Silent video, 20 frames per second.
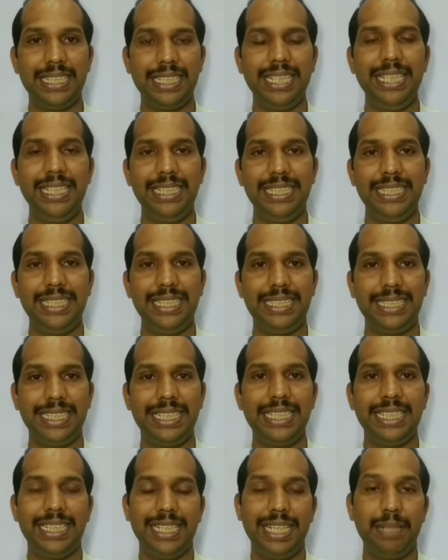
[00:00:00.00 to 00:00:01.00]
in
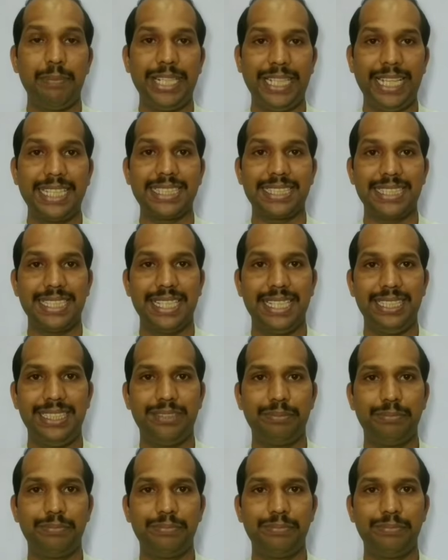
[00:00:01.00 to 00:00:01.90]
detail in my next slide.